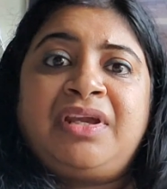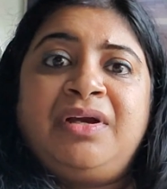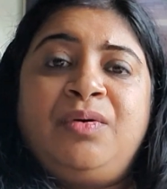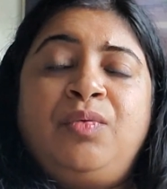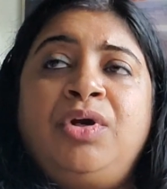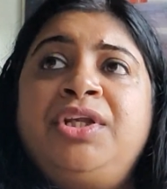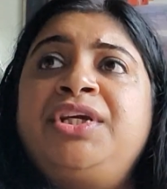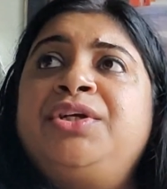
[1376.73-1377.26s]

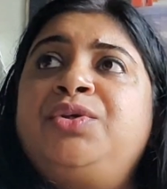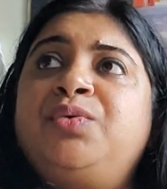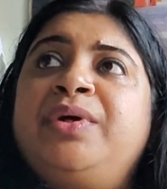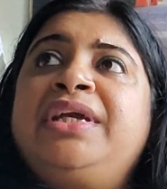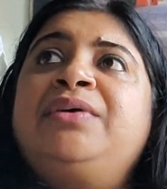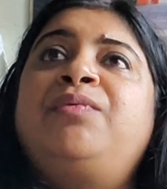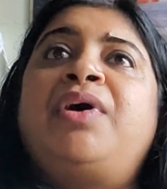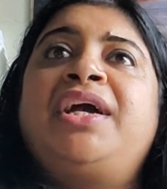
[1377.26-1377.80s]
what you're
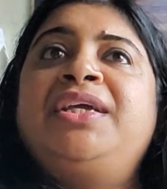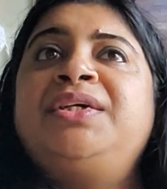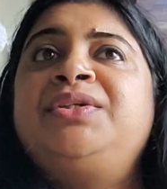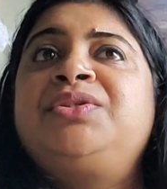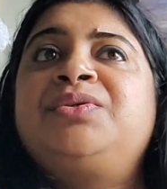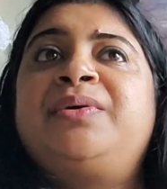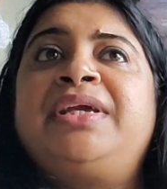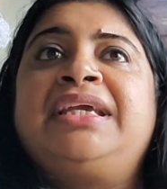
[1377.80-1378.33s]
doing, why you're
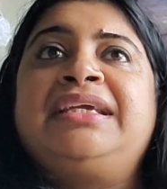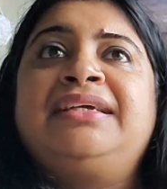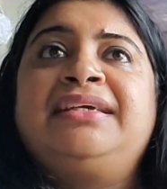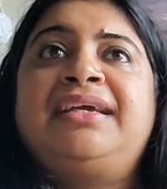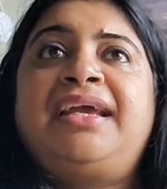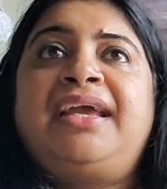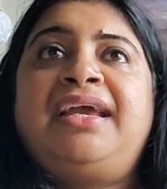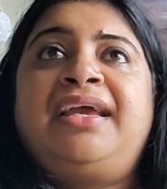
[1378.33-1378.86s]
doing,
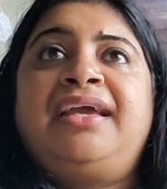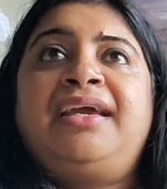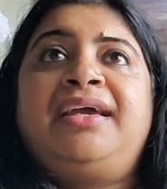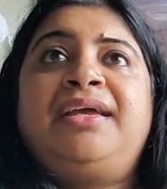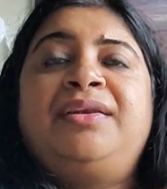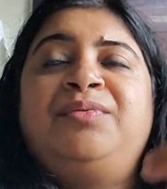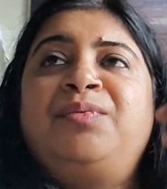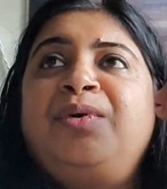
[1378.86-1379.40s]

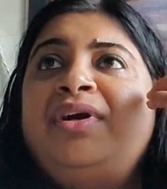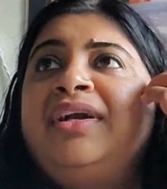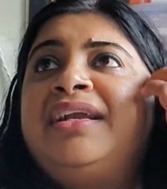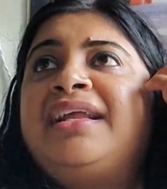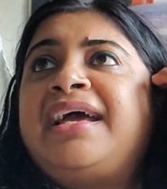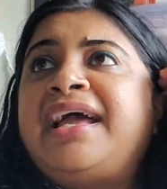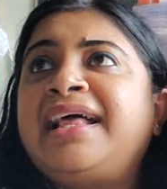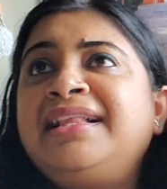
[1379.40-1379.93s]
and what
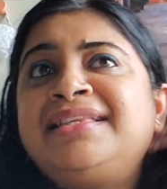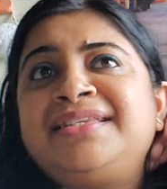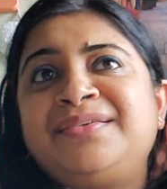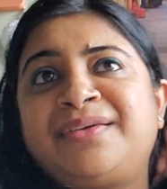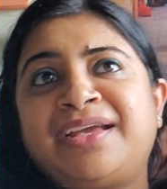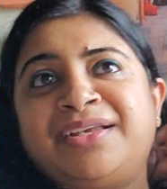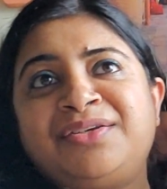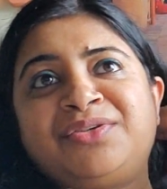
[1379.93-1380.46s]
else you
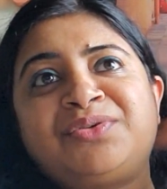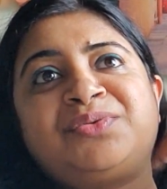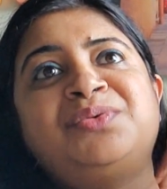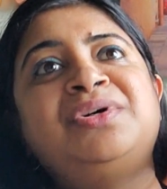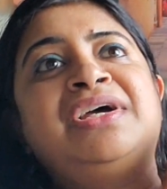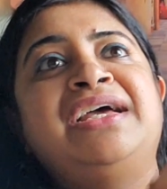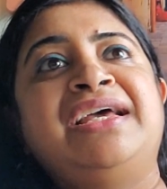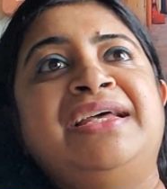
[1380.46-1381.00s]
can do
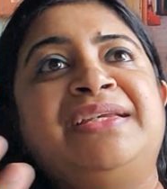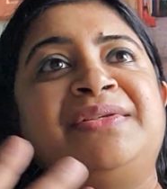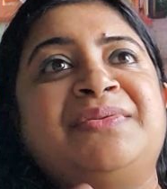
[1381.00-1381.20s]
to